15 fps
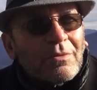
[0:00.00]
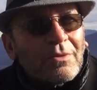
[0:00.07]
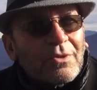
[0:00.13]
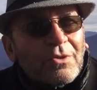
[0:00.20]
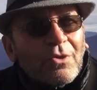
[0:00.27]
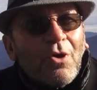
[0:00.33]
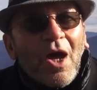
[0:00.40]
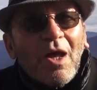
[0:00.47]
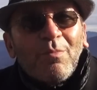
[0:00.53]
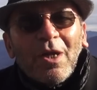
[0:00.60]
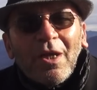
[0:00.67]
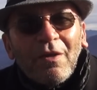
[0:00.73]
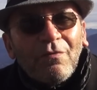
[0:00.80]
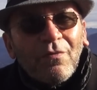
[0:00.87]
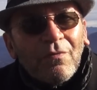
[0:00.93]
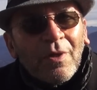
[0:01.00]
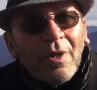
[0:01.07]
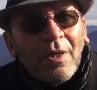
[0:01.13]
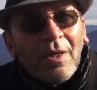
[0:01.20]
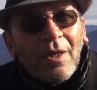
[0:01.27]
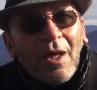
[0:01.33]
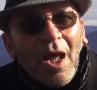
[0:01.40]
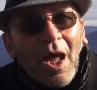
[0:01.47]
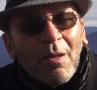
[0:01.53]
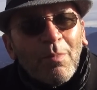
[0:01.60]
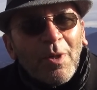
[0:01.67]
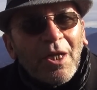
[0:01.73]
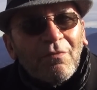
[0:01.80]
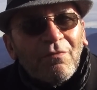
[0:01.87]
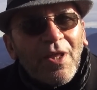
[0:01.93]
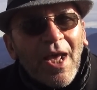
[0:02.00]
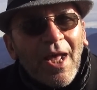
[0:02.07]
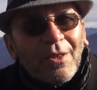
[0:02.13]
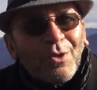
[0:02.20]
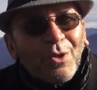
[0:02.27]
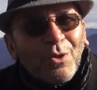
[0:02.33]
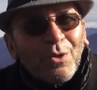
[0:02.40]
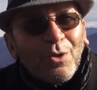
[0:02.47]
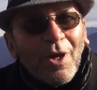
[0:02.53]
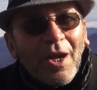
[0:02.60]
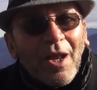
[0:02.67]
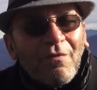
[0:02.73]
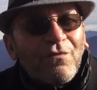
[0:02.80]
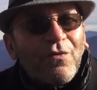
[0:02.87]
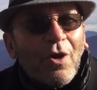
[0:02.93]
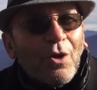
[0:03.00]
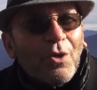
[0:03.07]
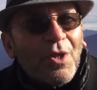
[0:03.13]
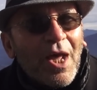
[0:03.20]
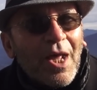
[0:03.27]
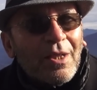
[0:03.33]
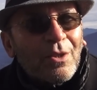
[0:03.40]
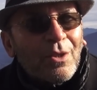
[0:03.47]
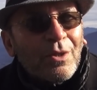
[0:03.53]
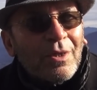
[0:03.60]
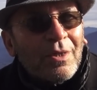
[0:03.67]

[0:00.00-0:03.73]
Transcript: So I believe that, and I follow that.